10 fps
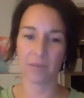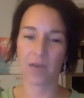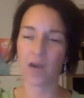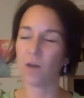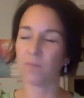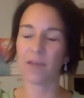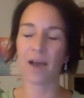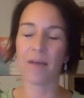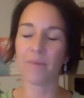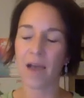
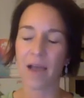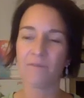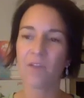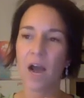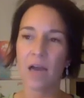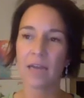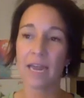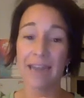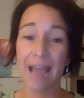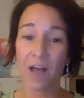And
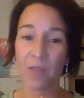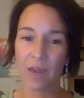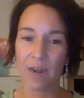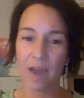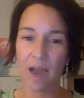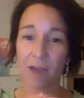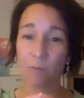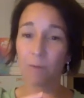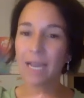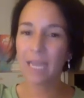now that I
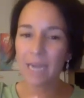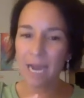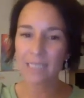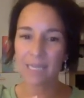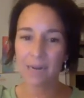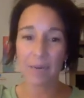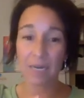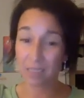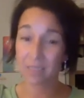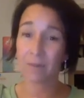recognize it, I'm
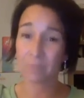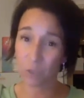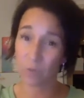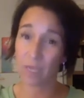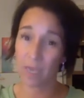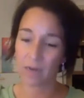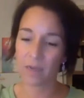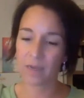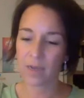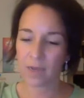going to stop doing it.
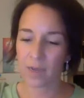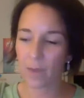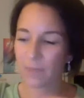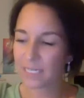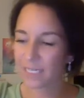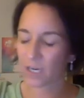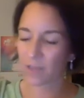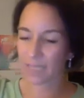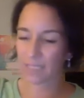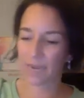I went to dinner
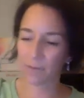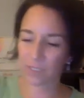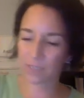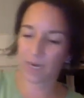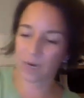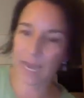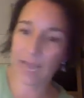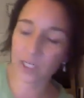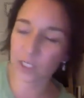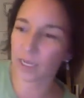last night with Sarah and
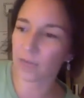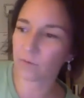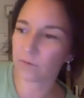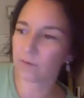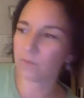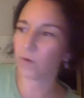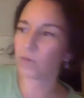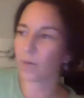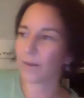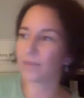Ashley, and we were
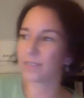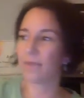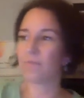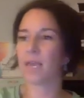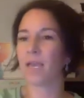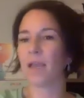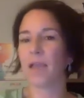talking about the same thing.